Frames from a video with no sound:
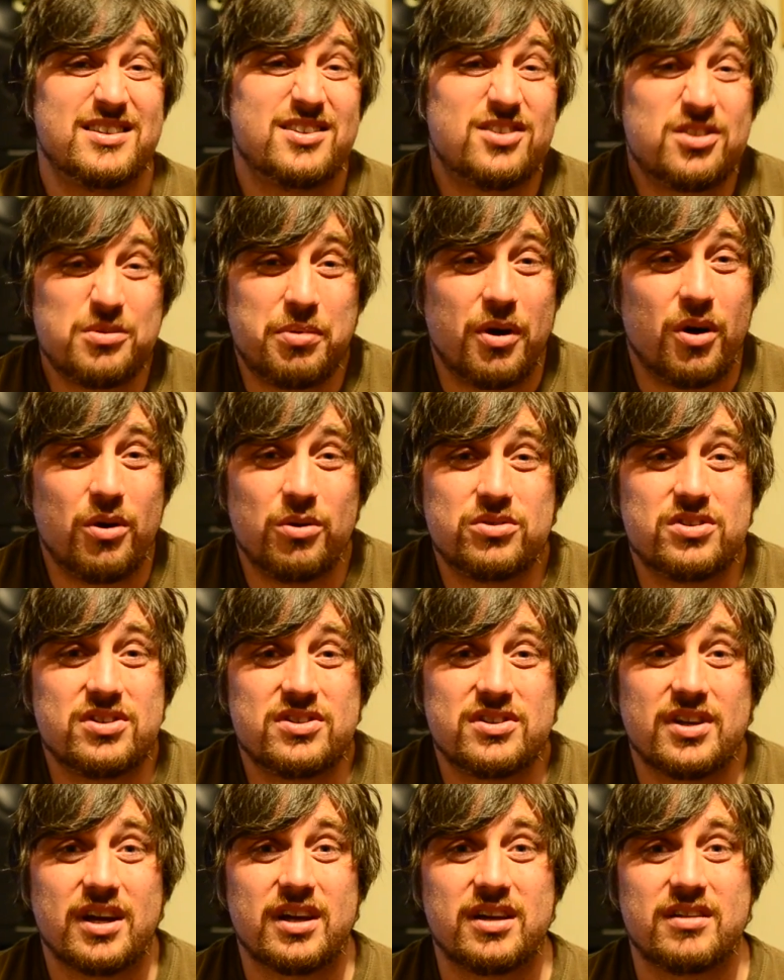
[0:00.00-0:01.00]
I suppose.
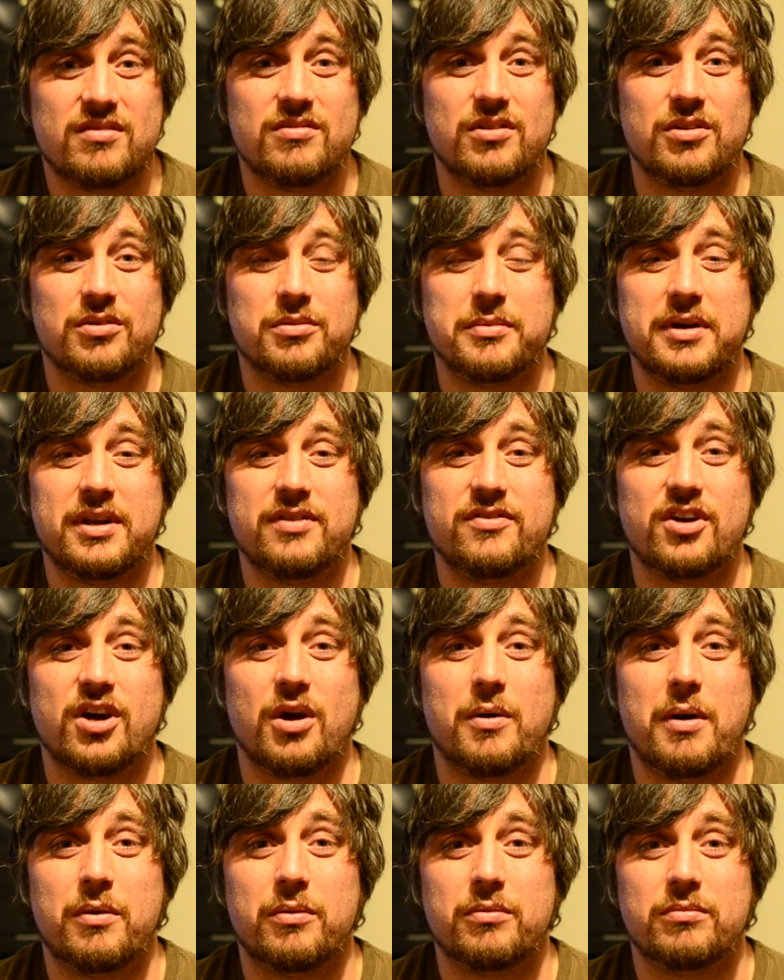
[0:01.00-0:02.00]
It's like, you know what I mean, if you
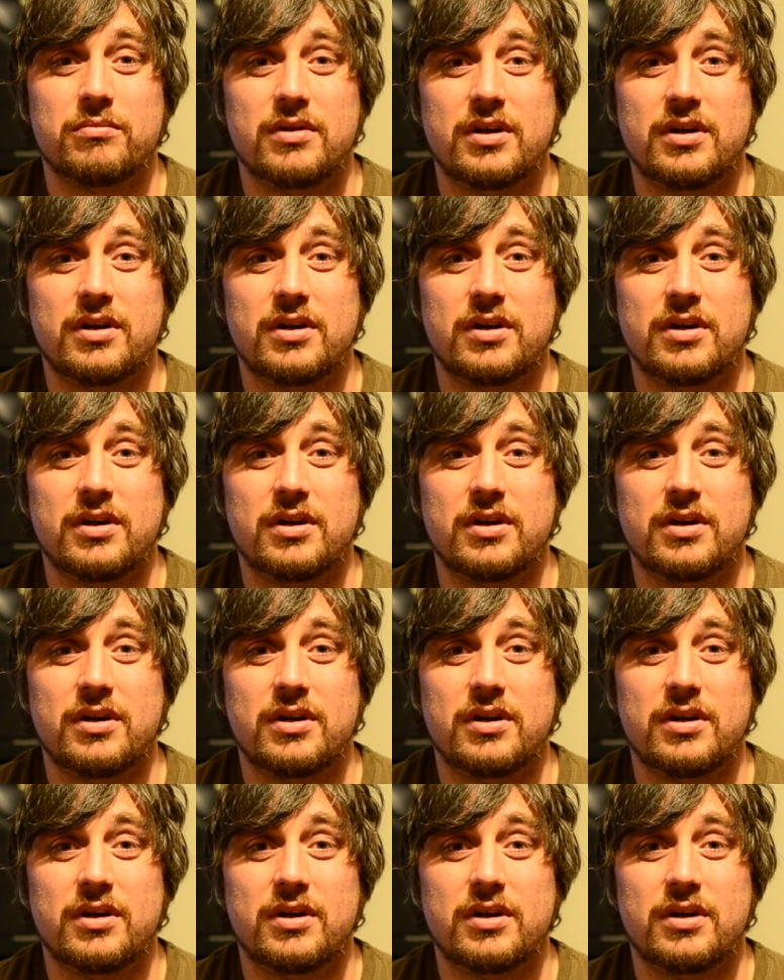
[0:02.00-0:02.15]
go